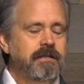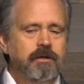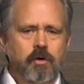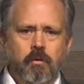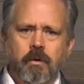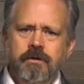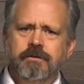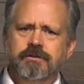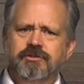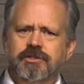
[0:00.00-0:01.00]
then no
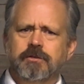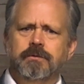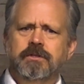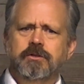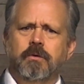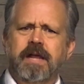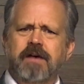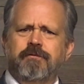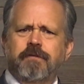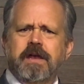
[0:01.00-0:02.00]
wonder children don't
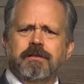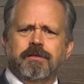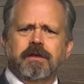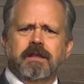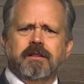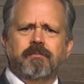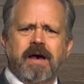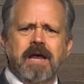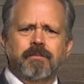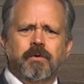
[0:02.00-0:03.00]
have faith in the
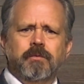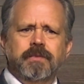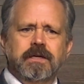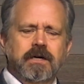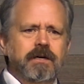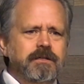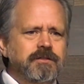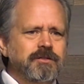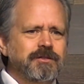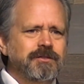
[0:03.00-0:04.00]
Bible
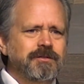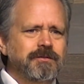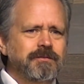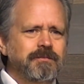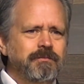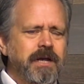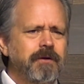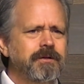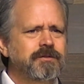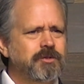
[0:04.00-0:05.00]
because
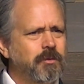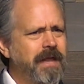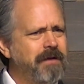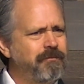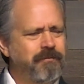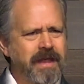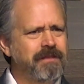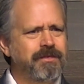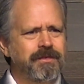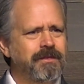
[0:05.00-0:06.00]
parents don't have
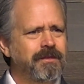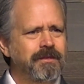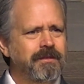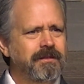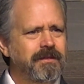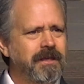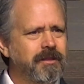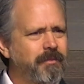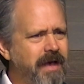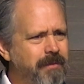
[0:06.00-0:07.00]
faith
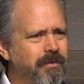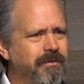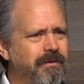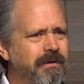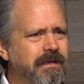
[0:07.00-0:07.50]
in the Bible.